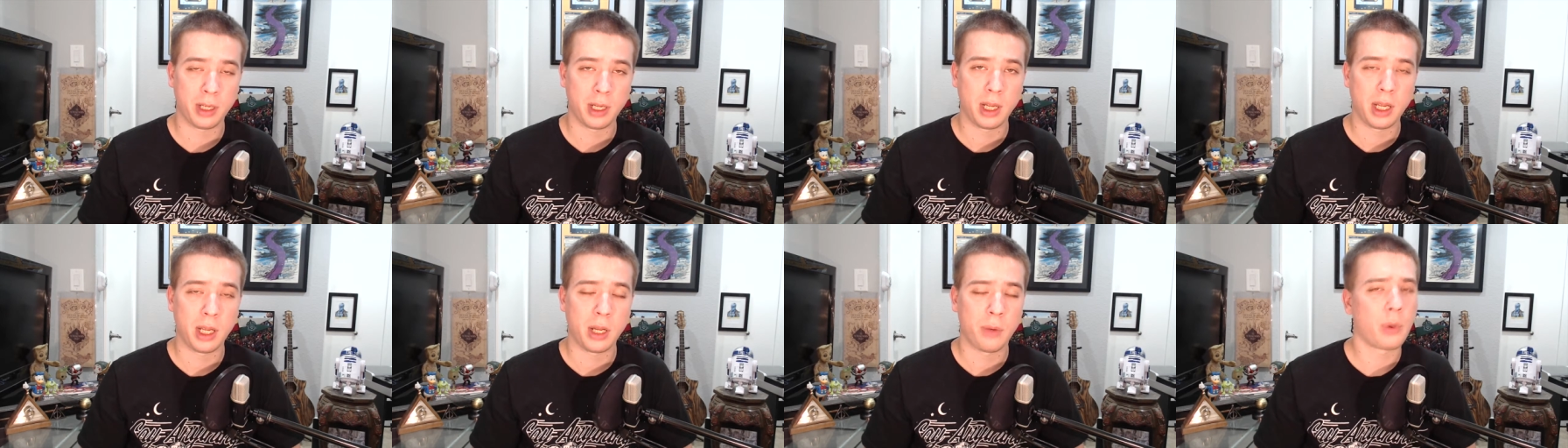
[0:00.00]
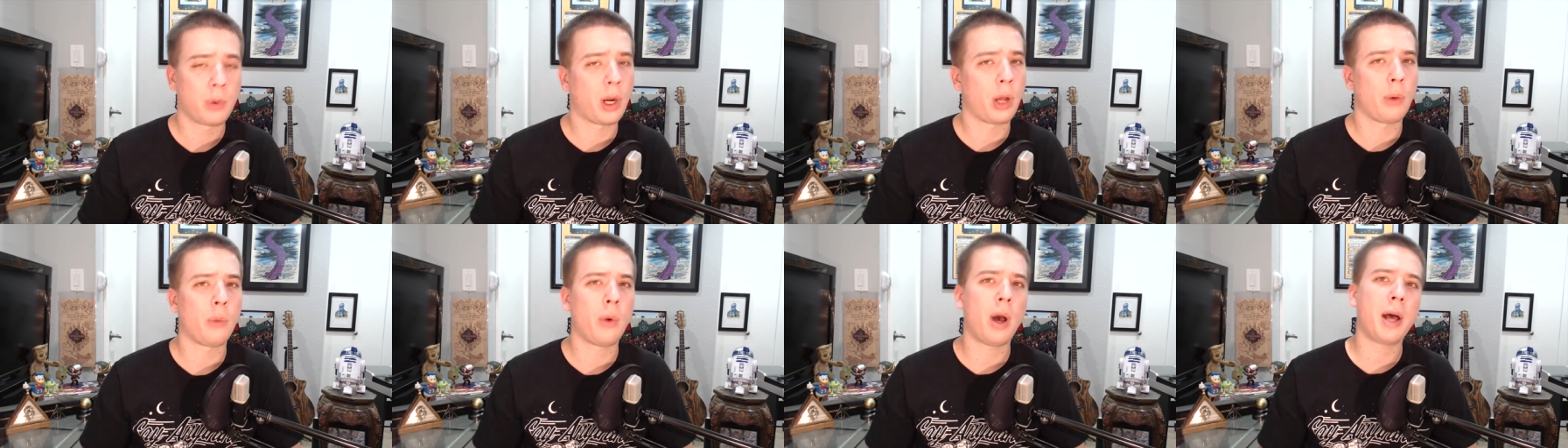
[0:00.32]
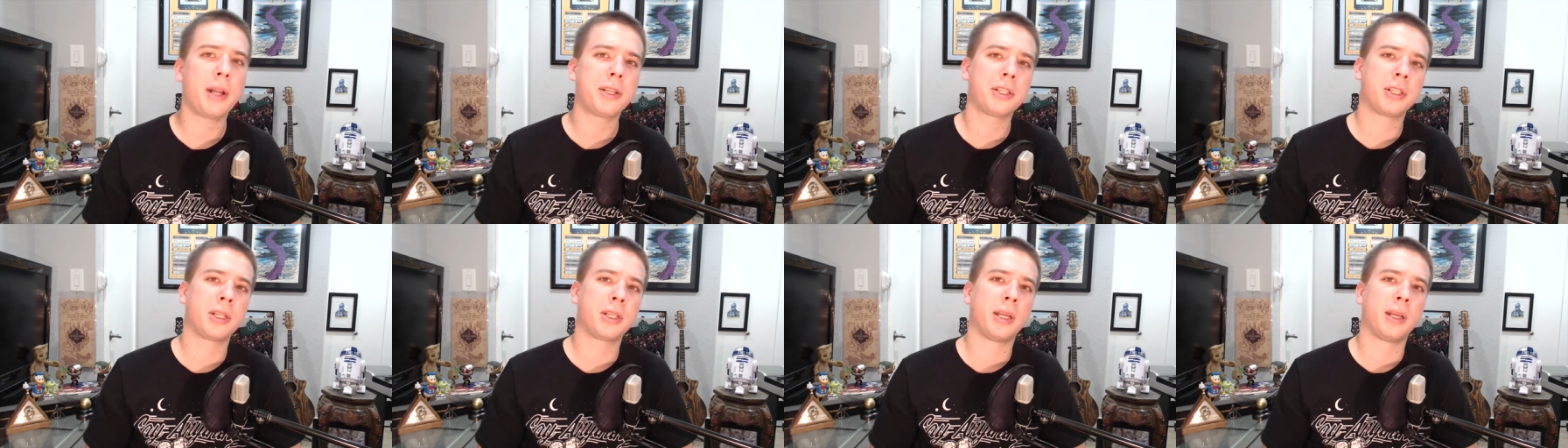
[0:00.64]
When I
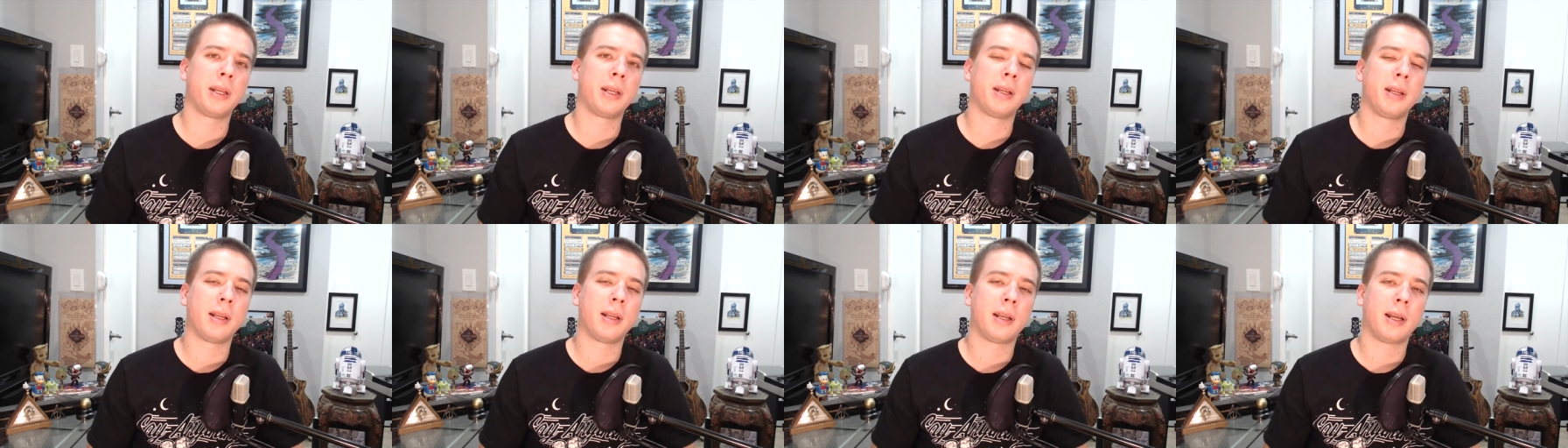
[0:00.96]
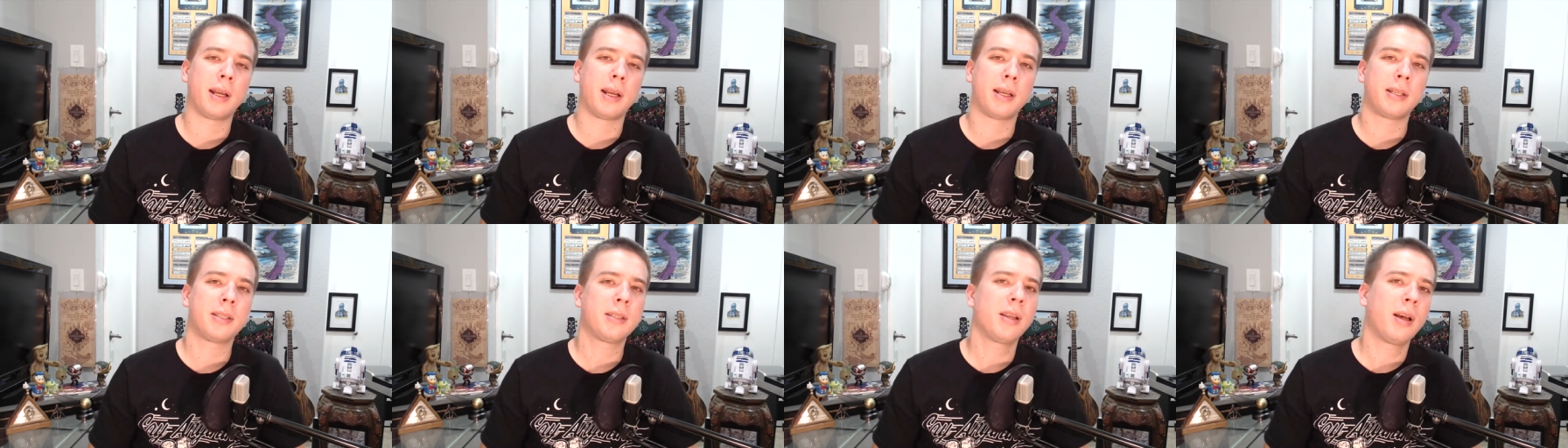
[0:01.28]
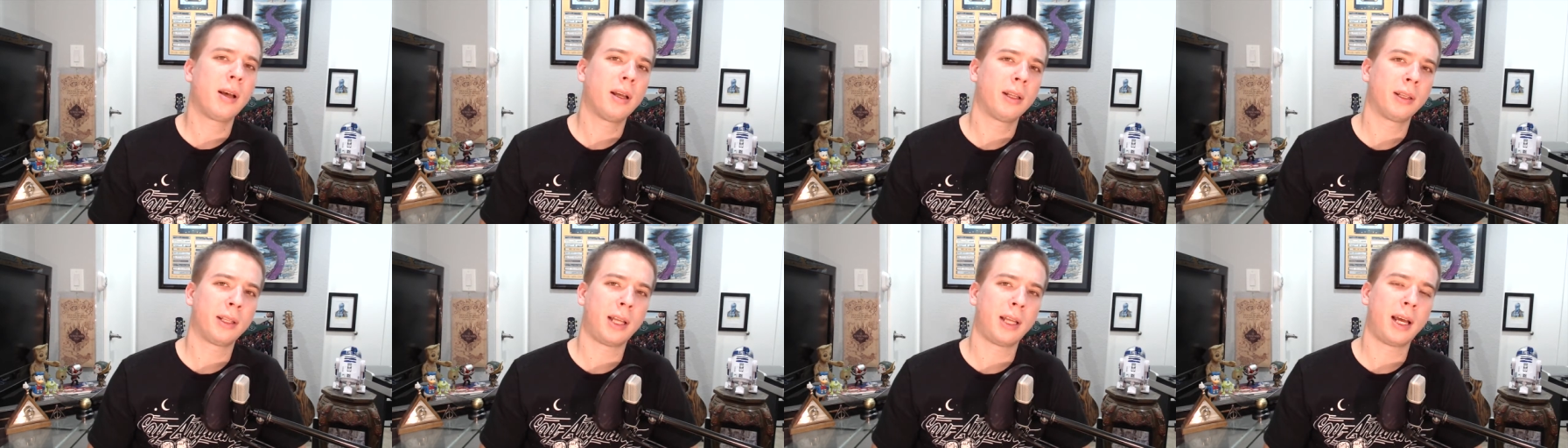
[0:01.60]
watched it, I
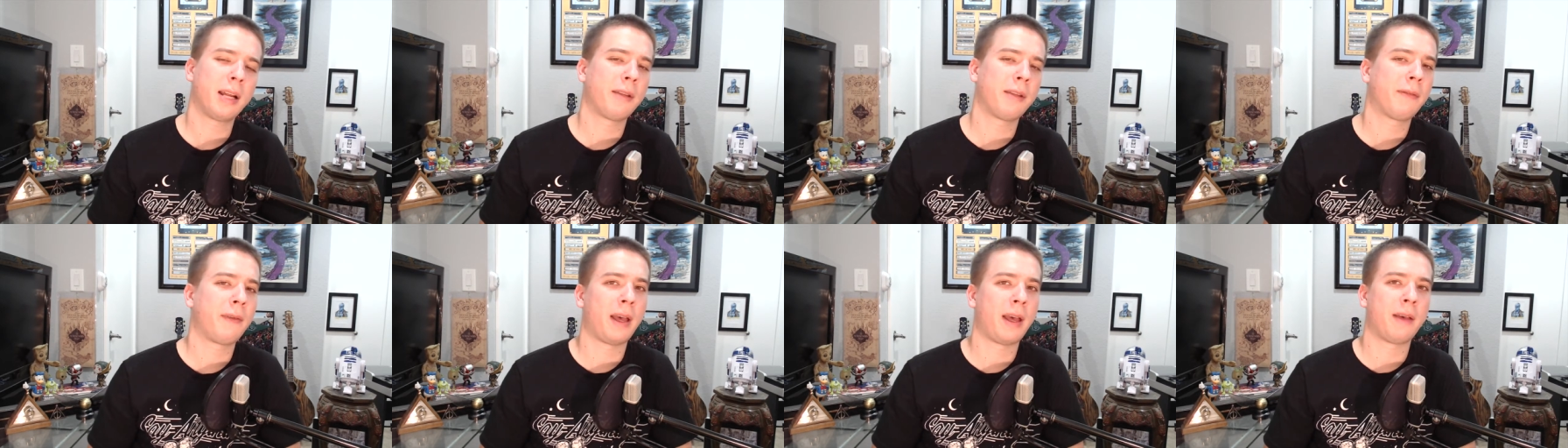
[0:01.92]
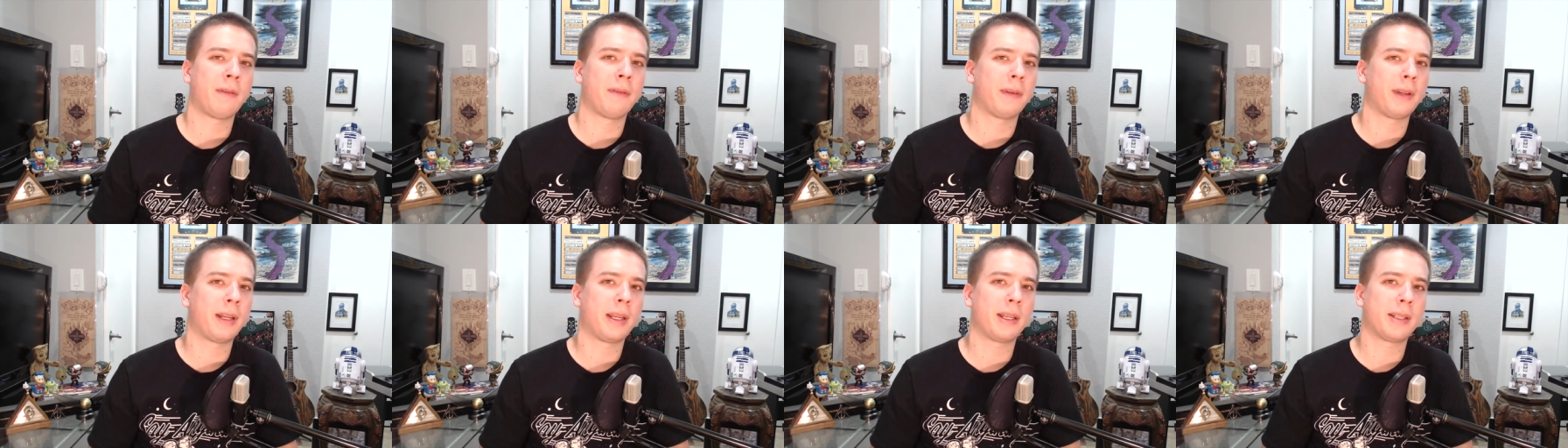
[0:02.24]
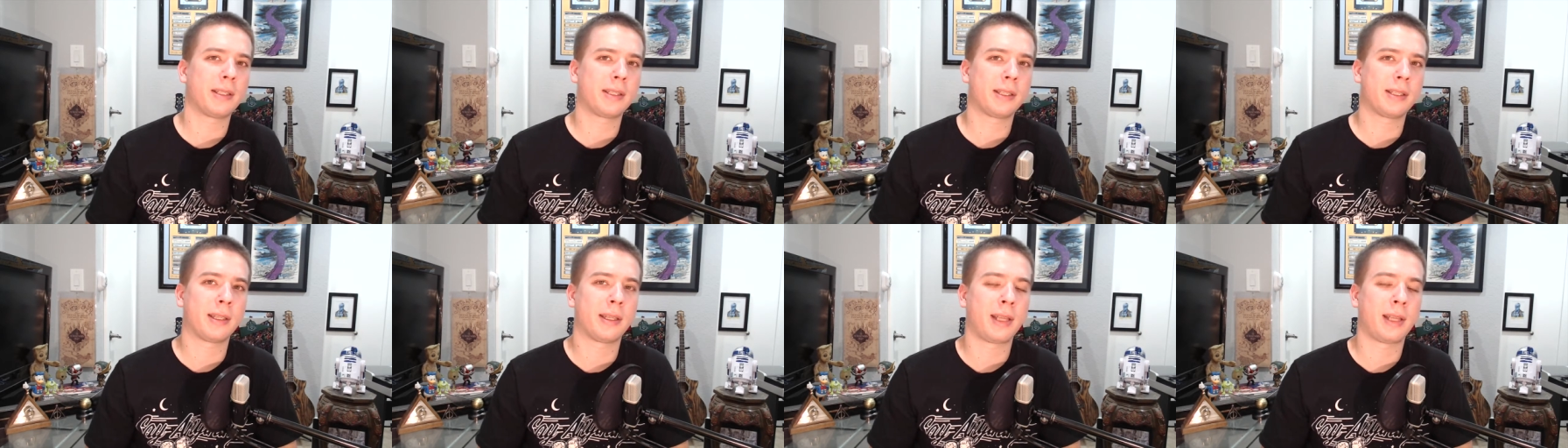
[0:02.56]
saw a lot of
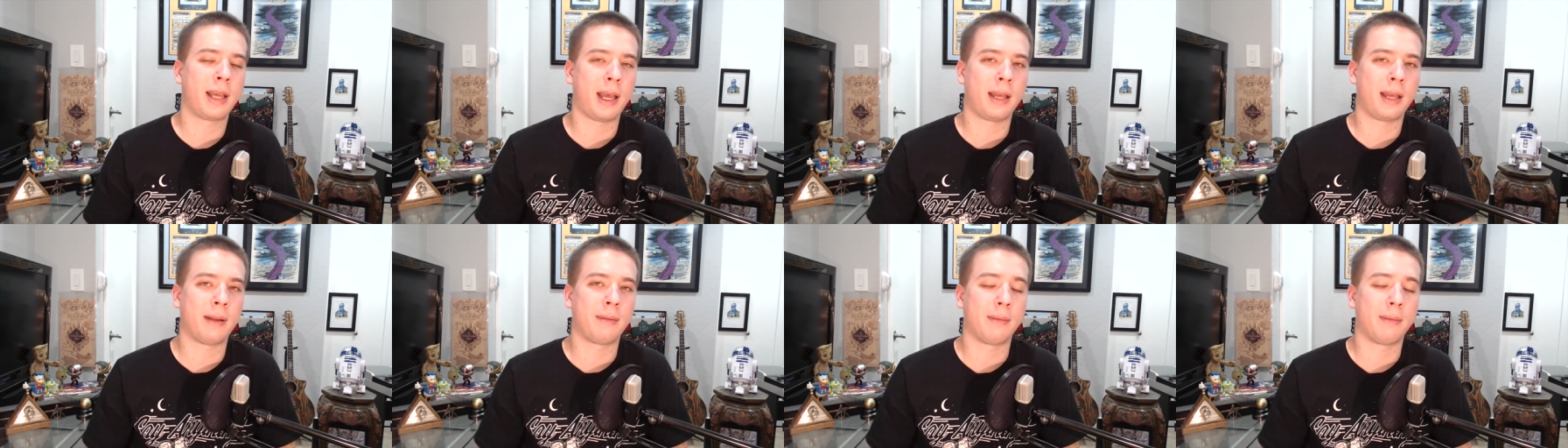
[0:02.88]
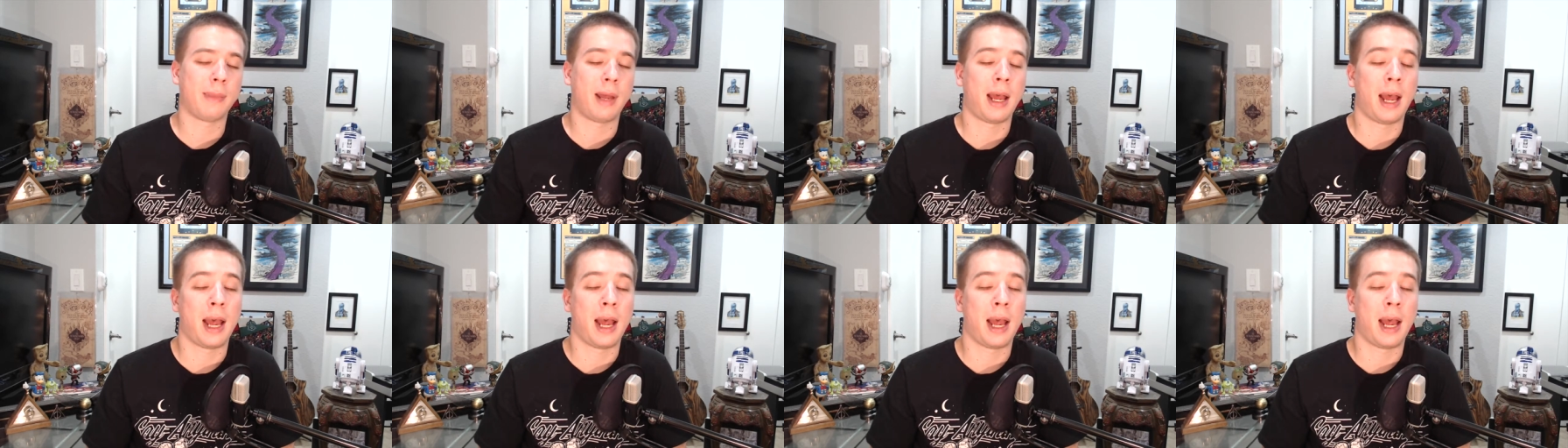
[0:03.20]
evidence that